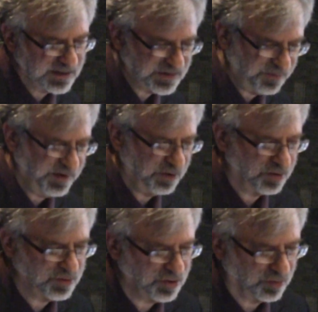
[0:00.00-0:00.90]

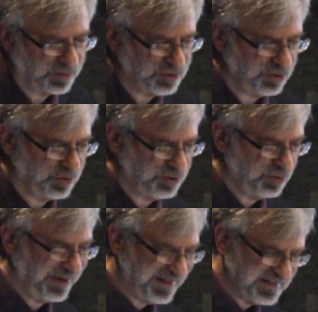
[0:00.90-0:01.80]
sphere
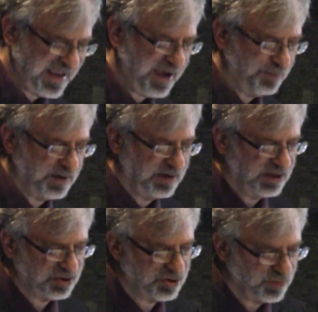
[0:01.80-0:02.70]
to examine
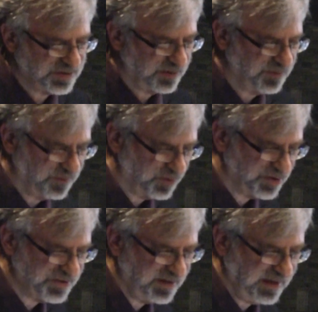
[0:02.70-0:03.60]
issues of
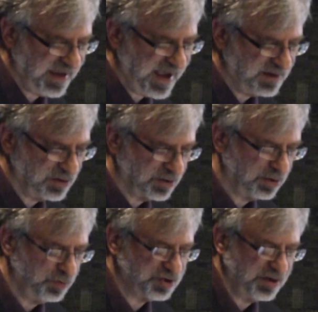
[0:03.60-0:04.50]
diversity and
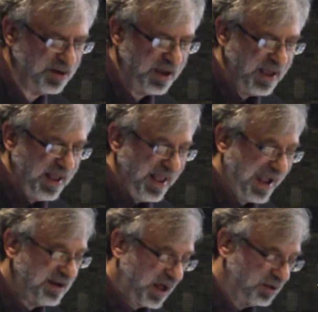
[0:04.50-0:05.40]
inclusion.
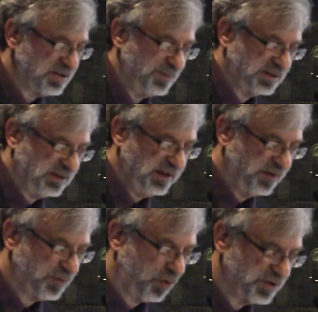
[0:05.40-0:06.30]
And ultimately,
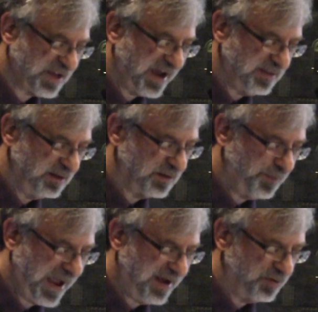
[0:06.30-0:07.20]
of course, I think the
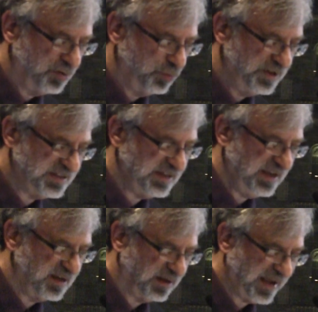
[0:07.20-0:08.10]
pattern we see
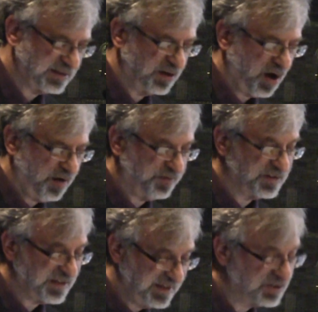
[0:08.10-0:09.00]
in elected
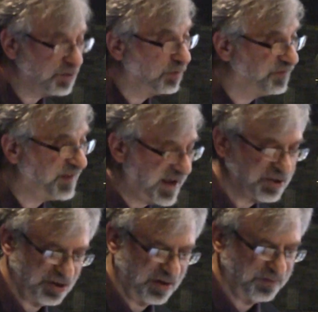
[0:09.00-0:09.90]
office is a
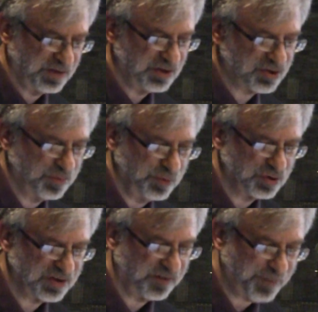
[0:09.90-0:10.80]
reflection of the
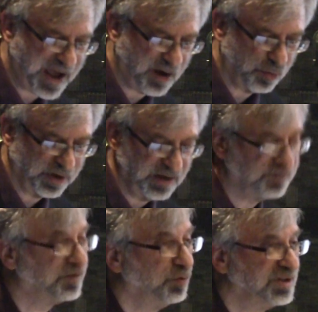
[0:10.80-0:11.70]
distribution of power,
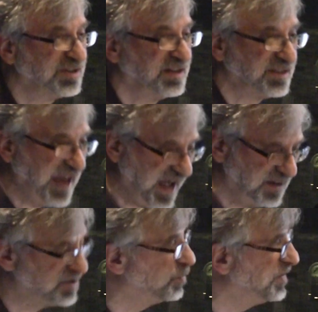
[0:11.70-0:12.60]
influence, and
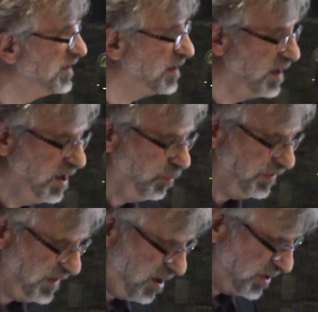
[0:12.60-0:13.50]
status
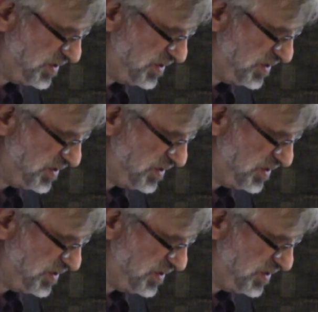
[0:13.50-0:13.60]
within our